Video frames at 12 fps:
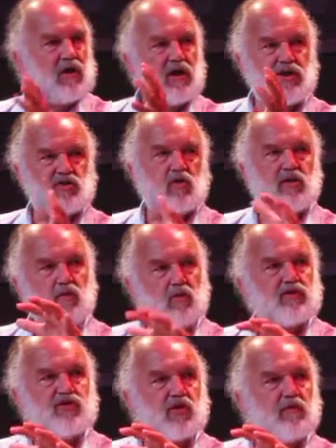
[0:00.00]
it's only
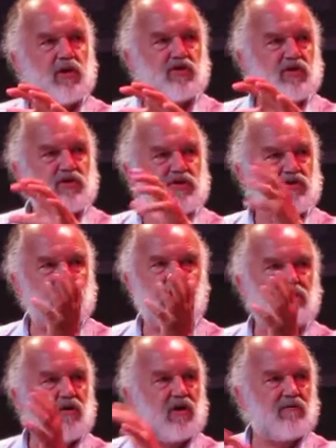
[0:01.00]
worth so much because it's
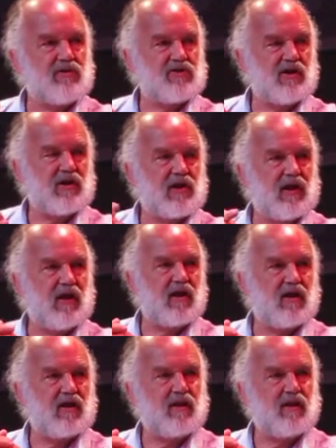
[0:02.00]
never going to be seen again.